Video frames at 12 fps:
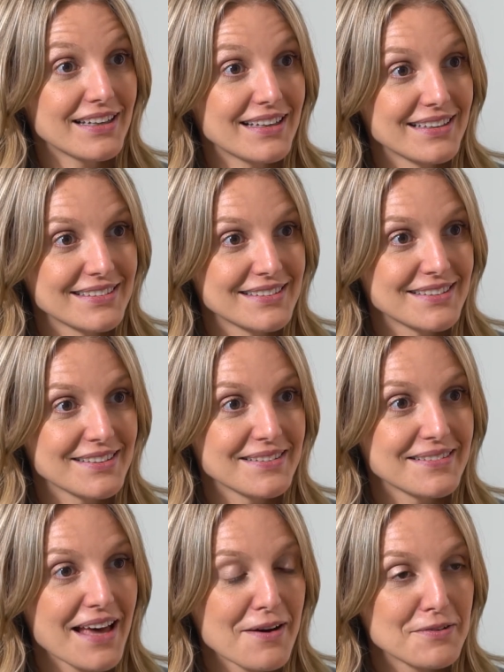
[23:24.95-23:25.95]
And
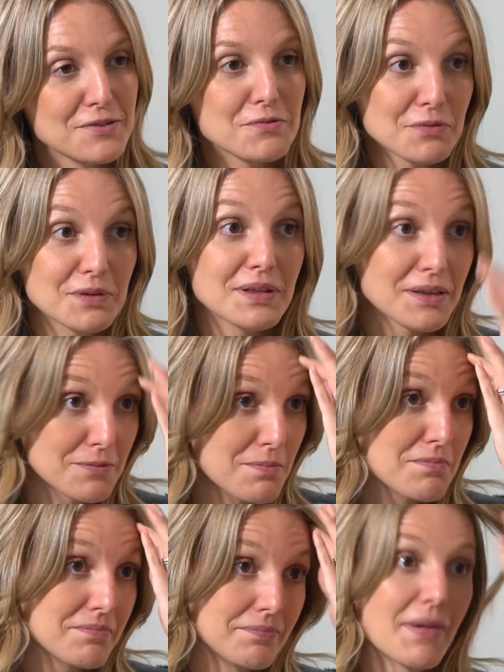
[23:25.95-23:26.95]
so that was really
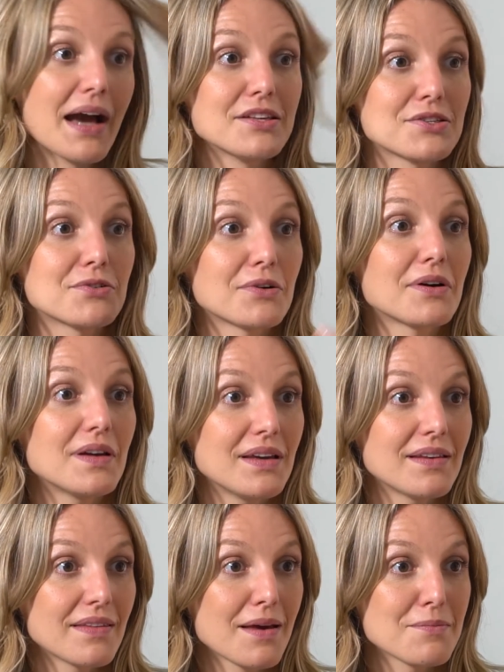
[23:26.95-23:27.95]
my story
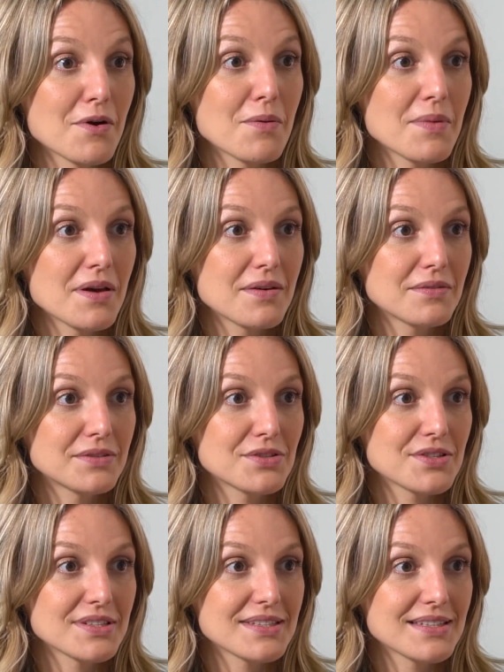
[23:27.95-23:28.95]
in that moment. It was
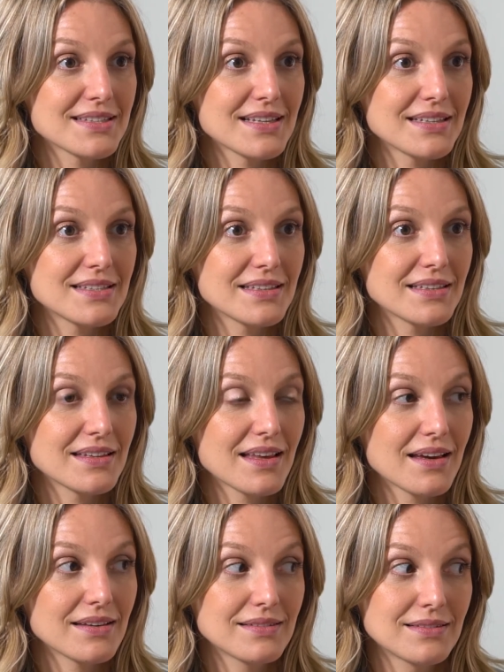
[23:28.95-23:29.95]
just this idea
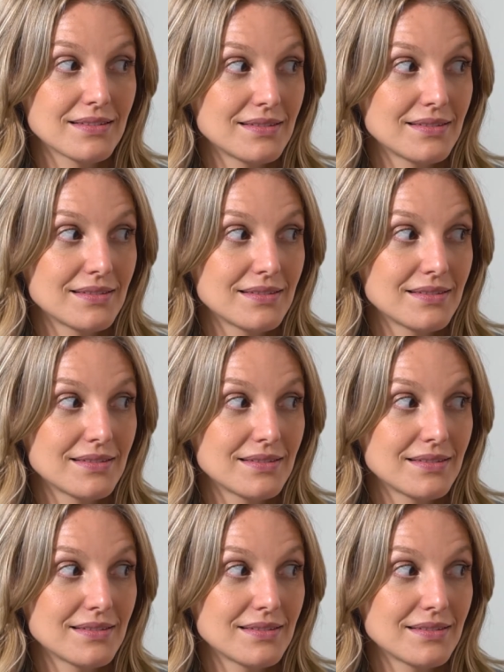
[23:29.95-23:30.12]
that